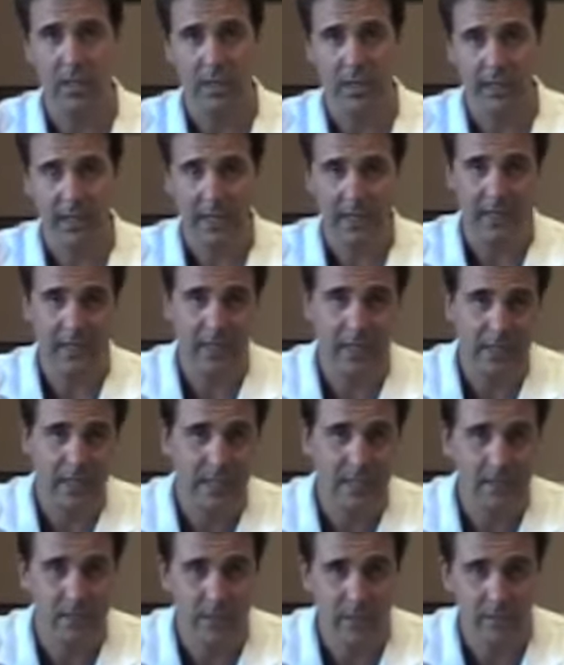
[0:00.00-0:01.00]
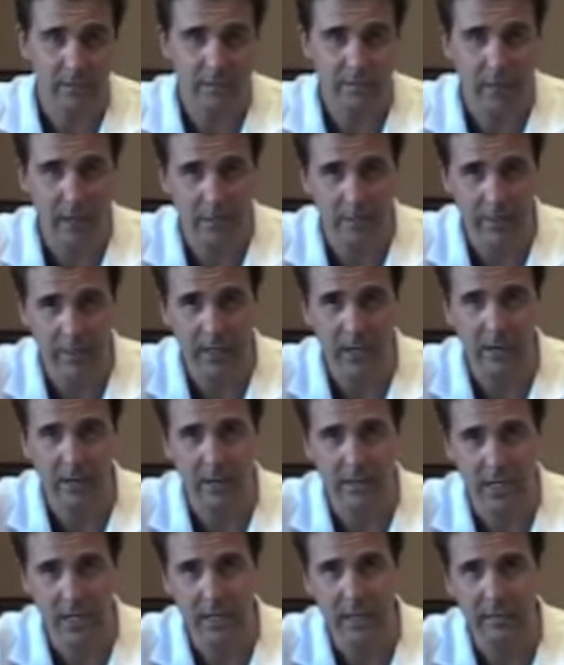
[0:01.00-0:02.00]
that can get easily inflamed and
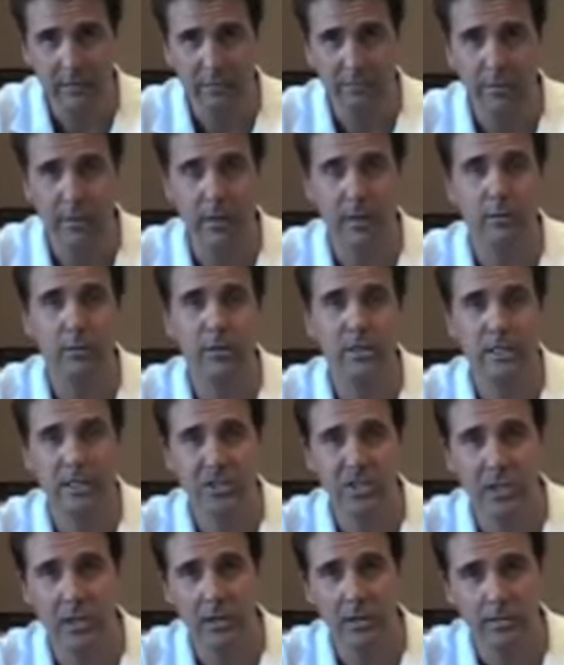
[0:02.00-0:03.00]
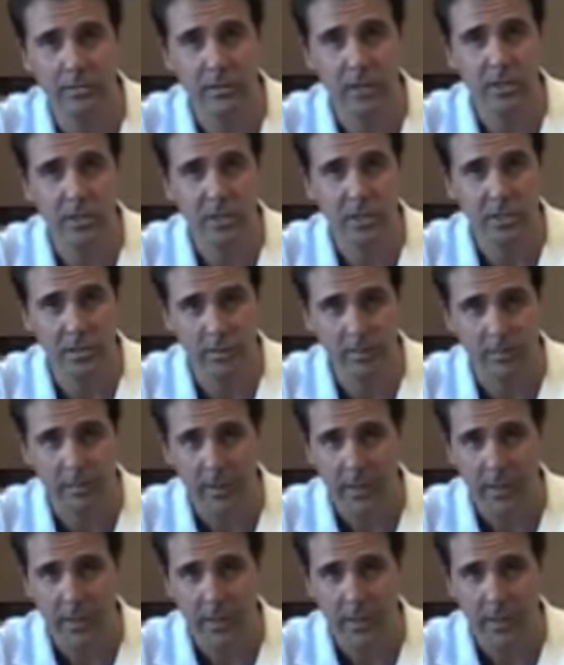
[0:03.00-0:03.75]
irritated and fill in with degenerative tissue.